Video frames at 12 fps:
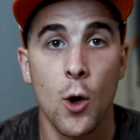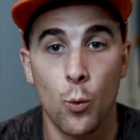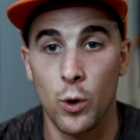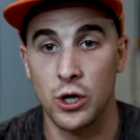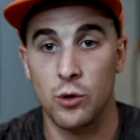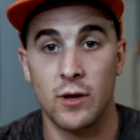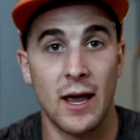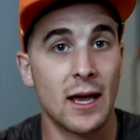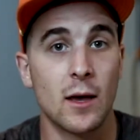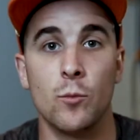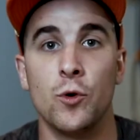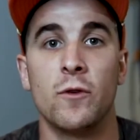When you
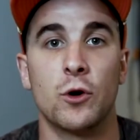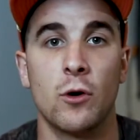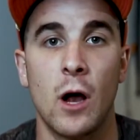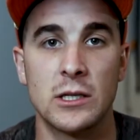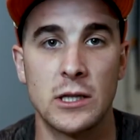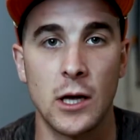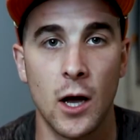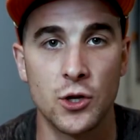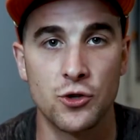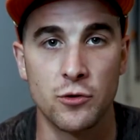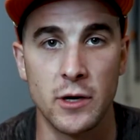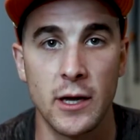take a move across the
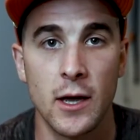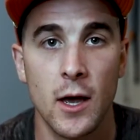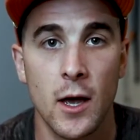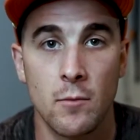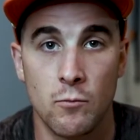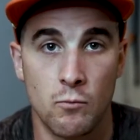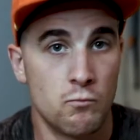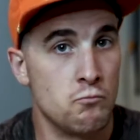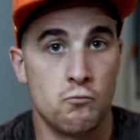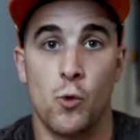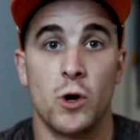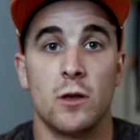country,
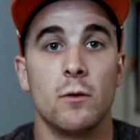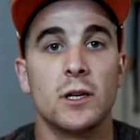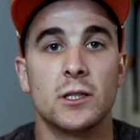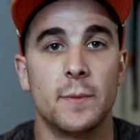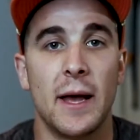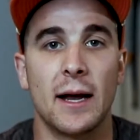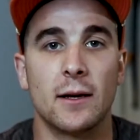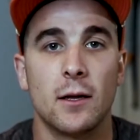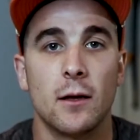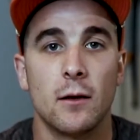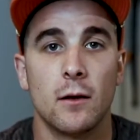what do you expect?